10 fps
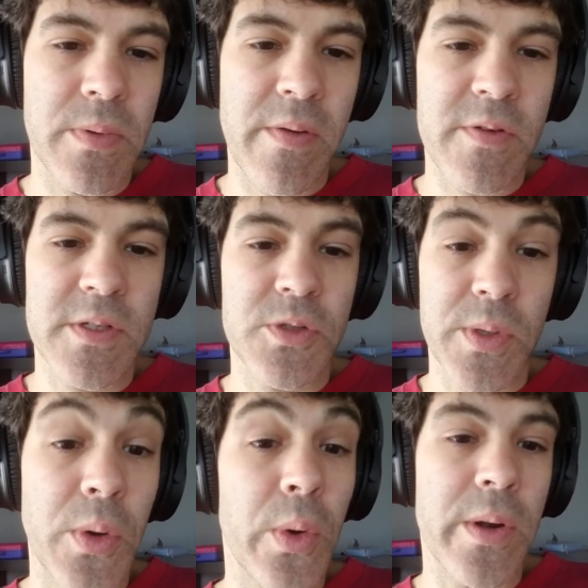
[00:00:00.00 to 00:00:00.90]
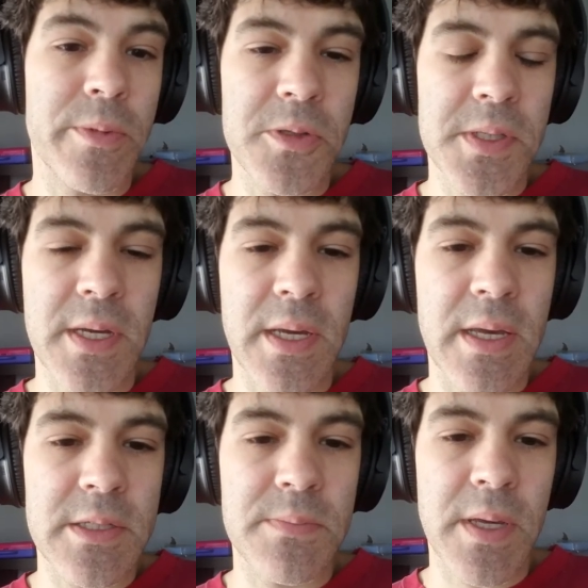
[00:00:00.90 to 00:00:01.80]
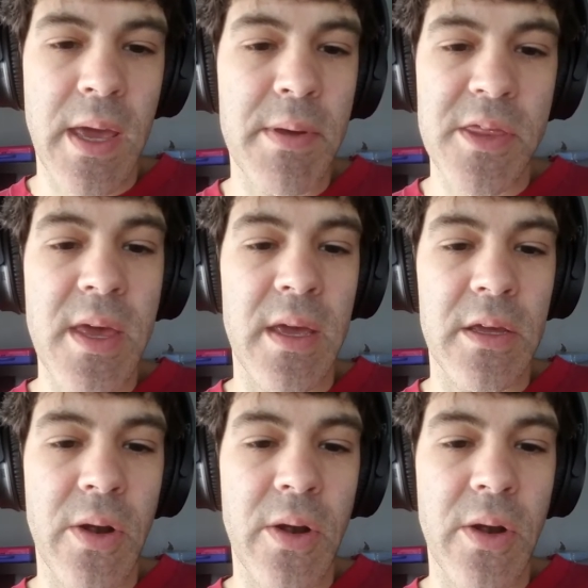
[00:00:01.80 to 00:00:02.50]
ever since recorded music, I guess, became a thing.